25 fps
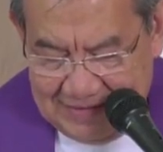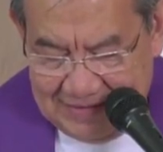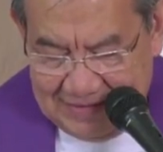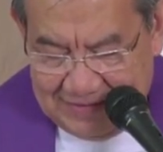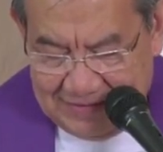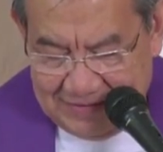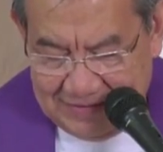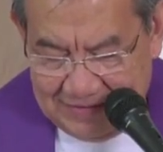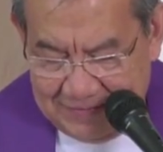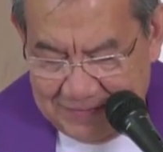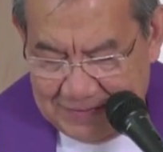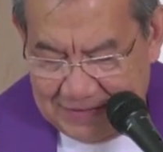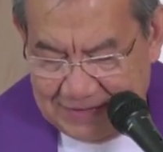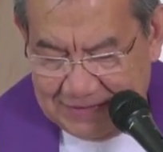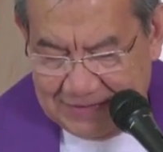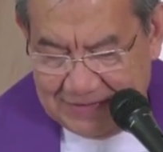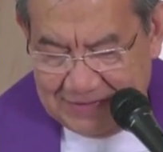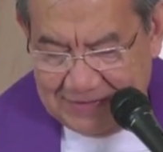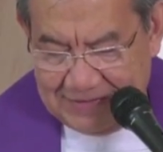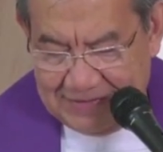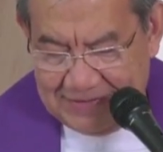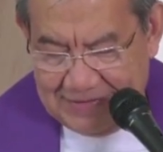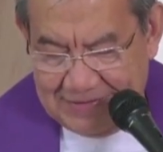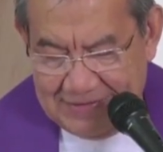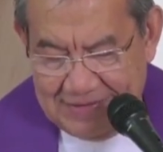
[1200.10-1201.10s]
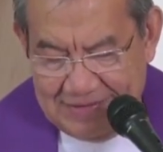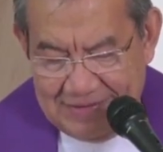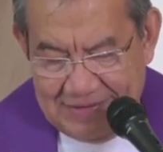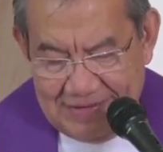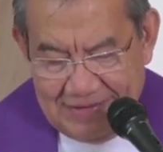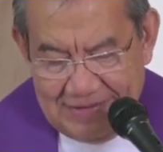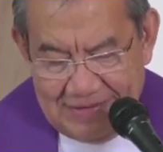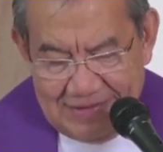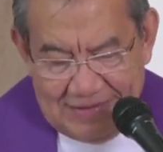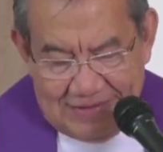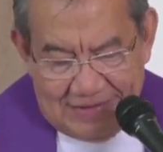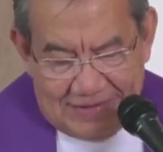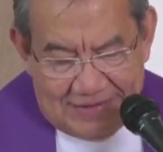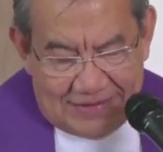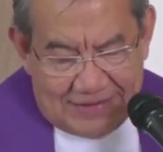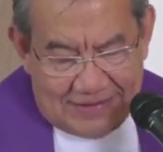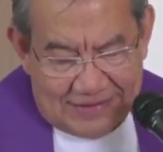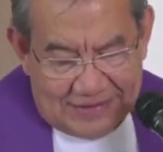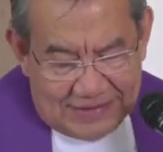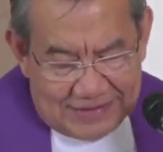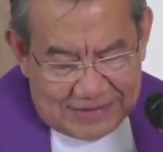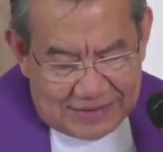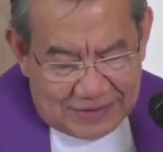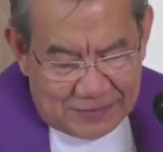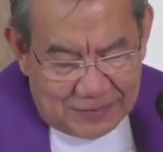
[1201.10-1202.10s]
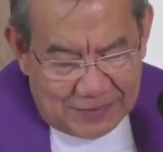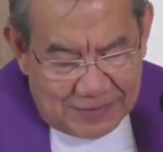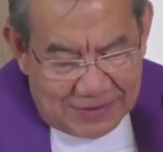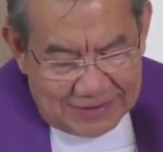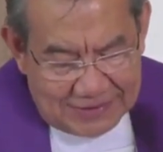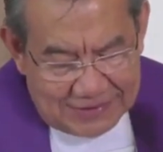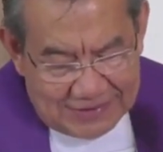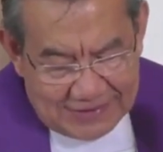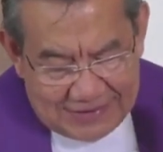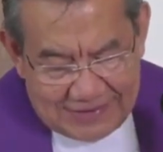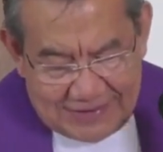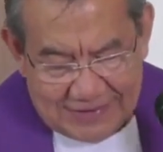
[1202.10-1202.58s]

and brothers, the last one is